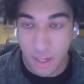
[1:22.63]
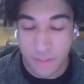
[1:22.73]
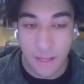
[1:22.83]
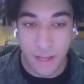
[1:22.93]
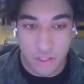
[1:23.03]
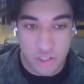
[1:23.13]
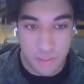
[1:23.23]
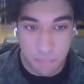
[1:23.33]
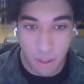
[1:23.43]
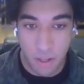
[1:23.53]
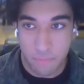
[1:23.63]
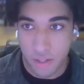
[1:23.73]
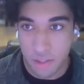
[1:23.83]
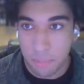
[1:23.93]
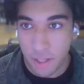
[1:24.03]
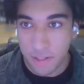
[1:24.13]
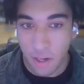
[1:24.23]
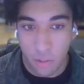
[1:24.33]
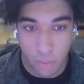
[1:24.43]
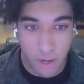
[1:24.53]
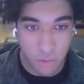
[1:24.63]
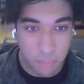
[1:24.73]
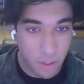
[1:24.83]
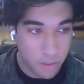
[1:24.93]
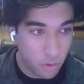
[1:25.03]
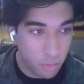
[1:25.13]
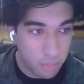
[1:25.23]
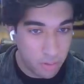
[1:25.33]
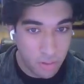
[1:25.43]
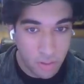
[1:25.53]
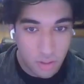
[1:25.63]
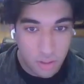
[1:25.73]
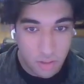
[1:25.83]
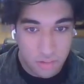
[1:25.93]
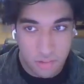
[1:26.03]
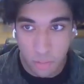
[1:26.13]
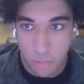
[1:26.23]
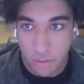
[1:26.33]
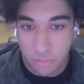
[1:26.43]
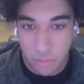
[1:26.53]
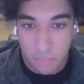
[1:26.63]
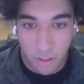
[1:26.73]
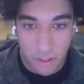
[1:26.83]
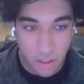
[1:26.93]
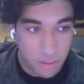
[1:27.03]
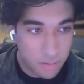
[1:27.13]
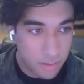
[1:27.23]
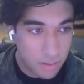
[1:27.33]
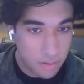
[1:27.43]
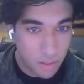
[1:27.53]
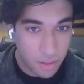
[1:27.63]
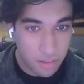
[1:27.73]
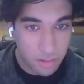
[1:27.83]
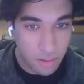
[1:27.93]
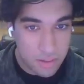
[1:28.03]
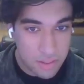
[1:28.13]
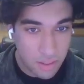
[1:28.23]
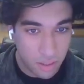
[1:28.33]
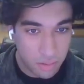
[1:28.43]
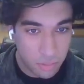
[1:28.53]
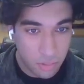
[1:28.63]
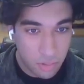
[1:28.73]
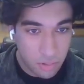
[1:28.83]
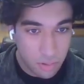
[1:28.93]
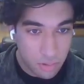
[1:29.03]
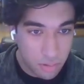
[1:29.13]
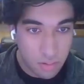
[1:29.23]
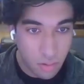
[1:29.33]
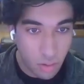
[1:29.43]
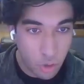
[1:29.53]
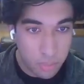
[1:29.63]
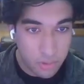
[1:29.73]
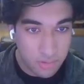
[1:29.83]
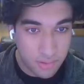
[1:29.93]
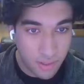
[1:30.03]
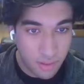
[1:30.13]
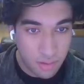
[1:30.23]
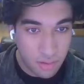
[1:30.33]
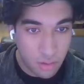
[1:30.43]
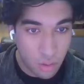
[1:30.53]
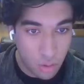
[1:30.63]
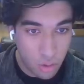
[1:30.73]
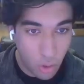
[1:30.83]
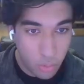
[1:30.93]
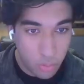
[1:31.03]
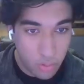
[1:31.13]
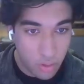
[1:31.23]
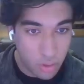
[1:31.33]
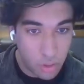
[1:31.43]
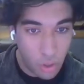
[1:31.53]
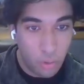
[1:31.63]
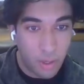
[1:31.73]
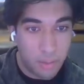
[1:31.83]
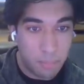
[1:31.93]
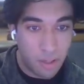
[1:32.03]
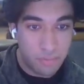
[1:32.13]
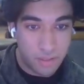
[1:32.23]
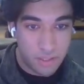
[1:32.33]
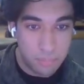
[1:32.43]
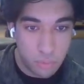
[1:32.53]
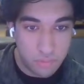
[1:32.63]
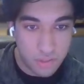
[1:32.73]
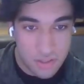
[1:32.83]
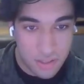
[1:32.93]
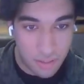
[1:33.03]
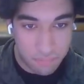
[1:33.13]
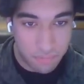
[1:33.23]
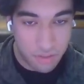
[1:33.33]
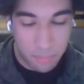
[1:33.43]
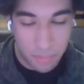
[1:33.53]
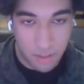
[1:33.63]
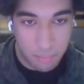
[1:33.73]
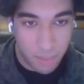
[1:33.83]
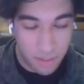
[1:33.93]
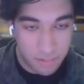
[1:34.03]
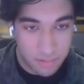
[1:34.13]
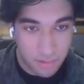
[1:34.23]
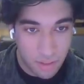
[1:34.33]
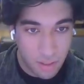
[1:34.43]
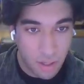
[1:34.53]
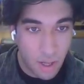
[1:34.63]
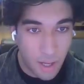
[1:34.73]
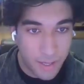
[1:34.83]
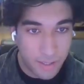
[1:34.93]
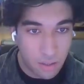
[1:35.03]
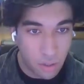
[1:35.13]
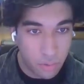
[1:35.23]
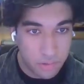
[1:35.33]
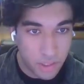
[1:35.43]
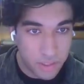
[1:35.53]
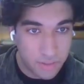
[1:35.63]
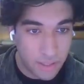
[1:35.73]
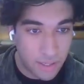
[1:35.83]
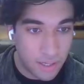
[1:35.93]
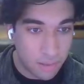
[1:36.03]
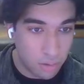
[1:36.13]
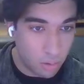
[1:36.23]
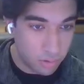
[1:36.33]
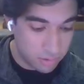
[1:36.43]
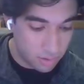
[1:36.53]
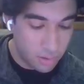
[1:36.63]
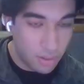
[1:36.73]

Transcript: And that actually perfectly played out right on market open. So if we mark out the 930 candle, opens there, low, low, and perfectly moves into that 15-minute imbalance, high, close, and then that allowed longs.